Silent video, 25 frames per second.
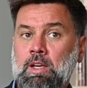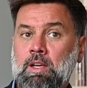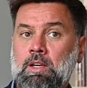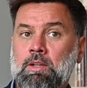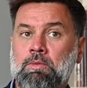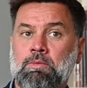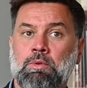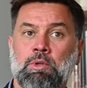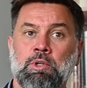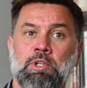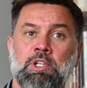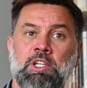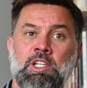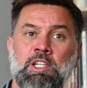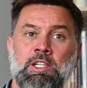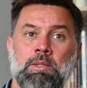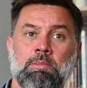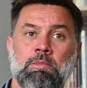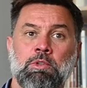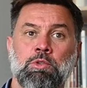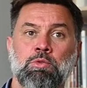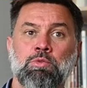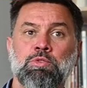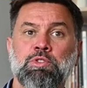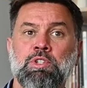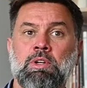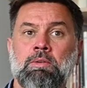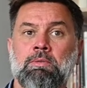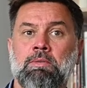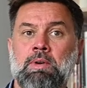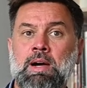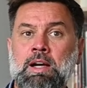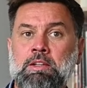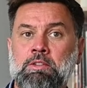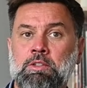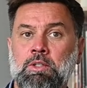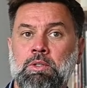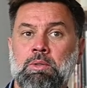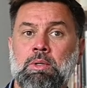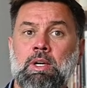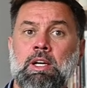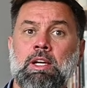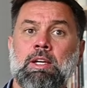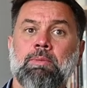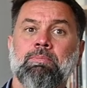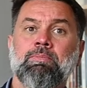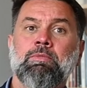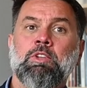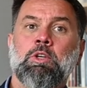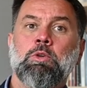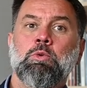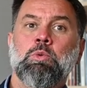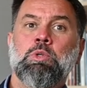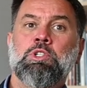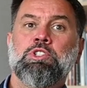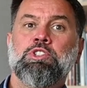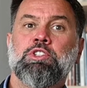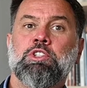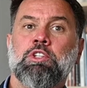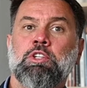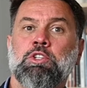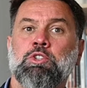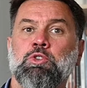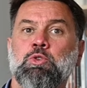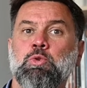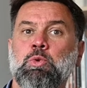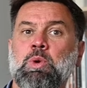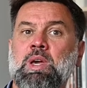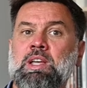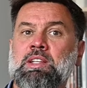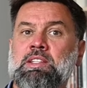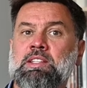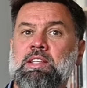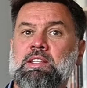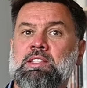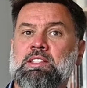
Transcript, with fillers: For him, crucial factor which create